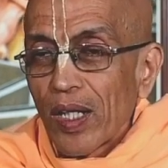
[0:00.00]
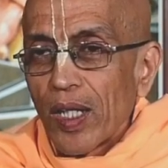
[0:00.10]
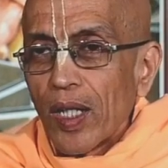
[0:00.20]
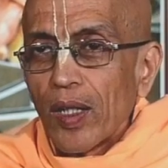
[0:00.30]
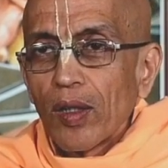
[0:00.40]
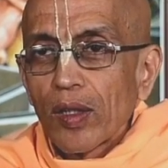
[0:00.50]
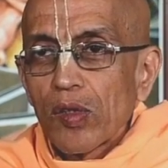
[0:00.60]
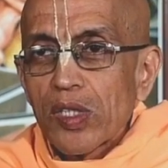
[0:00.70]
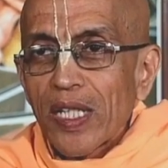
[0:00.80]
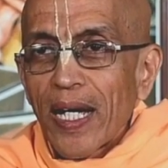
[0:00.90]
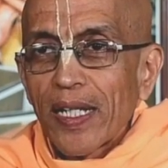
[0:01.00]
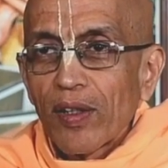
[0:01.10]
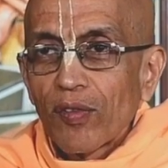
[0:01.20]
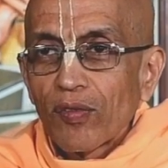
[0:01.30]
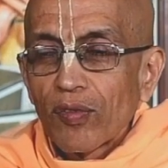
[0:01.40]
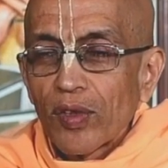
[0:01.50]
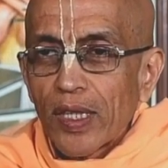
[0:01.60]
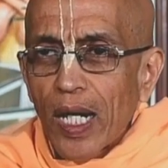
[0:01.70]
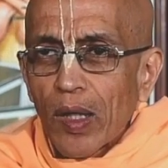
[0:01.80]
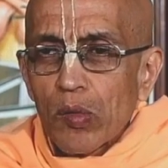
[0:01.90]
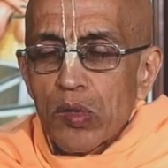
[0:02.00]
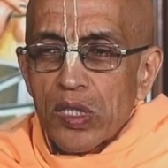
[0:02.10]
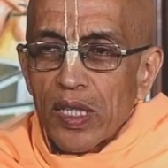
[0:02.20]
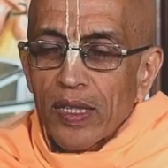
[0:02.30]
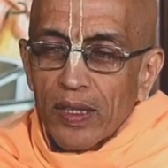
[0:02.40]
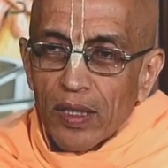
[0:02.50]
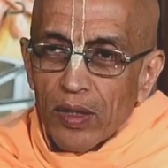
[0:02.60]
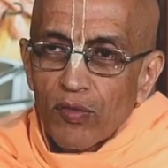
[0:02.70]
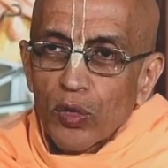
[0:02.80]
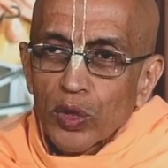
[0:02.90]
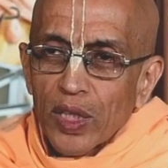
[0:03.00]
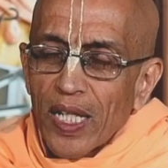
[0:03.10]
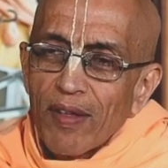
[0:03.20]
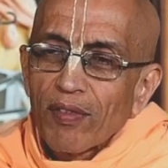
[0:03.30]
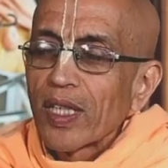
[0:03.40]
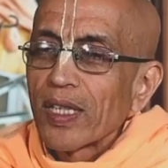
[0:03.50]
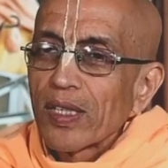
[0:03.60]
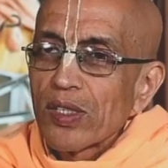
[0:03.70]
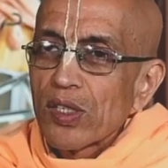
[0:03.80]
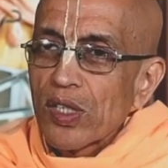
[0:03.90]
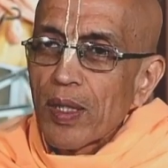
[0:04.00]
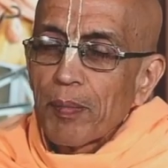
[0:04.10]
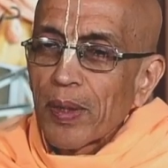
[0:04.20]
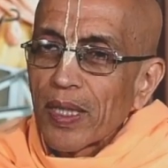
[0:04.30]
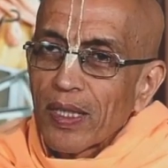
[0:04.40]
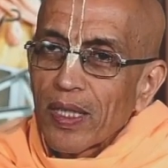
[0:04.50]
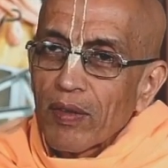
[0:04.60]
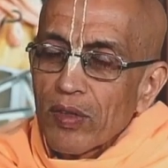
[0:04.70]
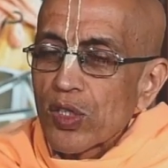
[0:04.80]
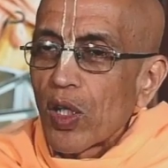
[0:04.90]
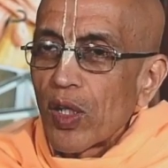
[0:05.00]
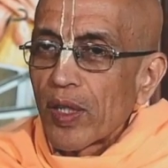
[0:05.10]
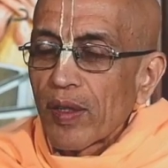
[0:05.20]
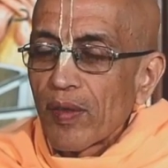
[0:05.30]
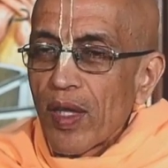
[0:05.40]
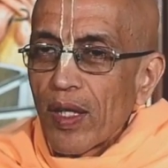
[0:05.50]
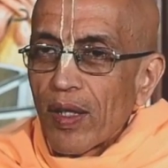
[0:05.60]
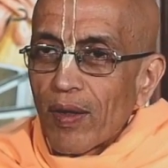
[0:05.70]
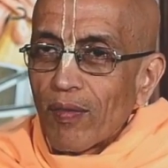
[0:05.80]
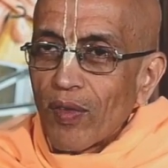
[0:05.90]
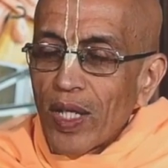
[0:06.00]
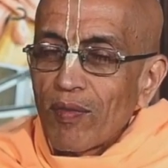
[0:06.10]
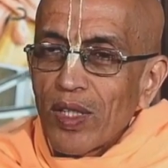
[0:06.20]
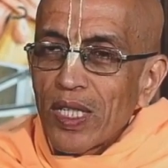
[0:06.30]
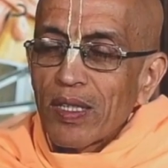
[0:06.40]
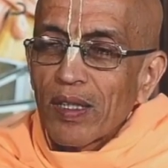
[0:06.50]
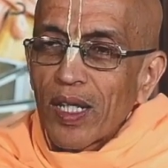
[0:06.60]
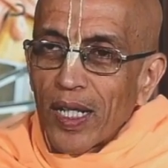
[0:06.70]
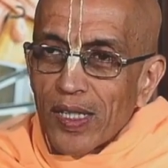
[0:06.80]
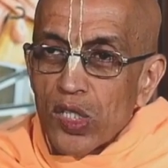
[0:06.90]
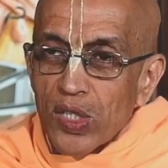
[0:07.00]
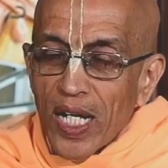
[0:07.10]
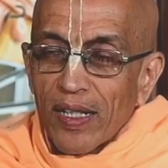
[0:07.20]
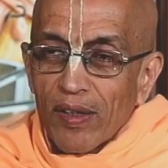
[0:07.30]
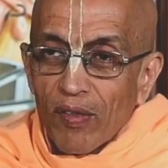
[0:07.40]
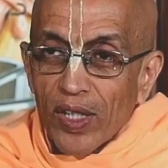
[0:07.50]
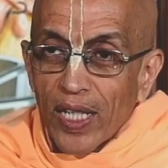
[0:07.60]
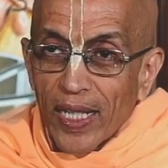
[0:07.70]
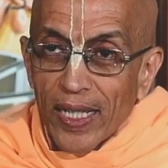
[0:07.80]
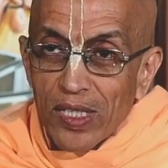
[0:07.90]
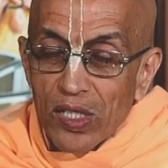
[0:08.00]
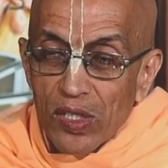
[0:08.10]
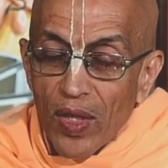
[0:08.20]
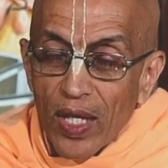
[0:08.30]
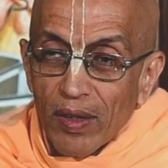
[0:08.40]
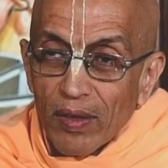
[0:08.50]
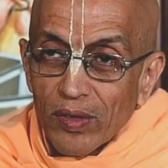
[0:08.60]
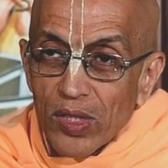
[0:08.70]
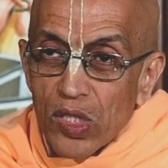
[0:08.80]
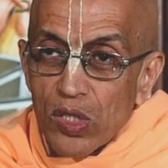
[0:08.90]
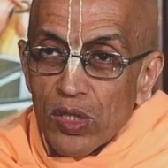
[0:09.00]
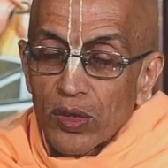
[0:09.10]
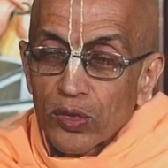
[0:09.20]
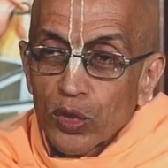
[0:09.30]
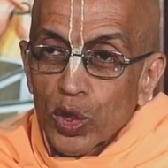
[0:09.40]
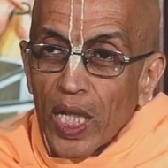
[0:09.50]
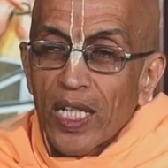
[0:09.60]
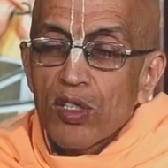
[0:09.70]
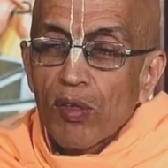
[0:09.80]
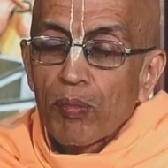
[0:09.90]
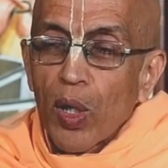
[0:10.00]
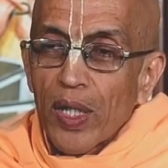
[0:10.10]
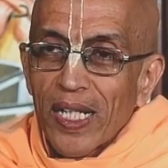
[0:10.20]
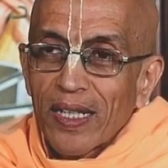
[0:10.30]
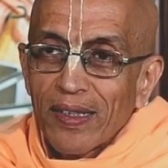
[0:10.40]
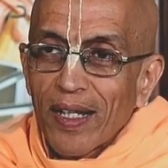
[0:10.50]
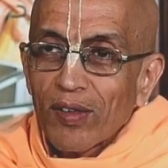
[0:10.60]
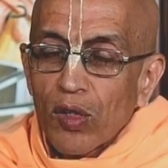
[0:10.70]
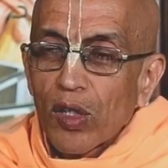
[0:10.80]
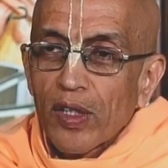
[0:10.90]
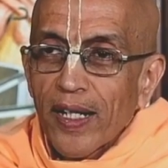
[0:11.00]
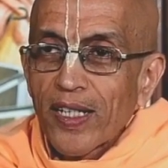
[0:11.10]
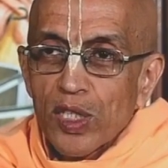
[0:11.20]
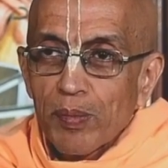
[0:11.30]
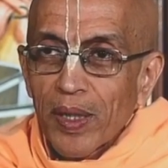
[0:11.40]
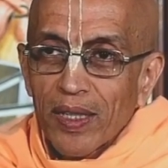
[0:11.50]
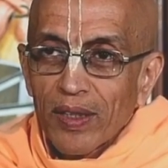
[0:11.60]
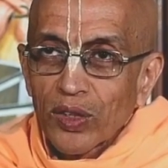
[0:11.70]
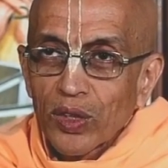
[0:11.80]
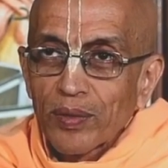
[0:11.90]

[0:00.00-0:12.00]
All those kind of doubts and confusion, everything is completely resolved when we understand and realize this uh, change of body at death called transmigration.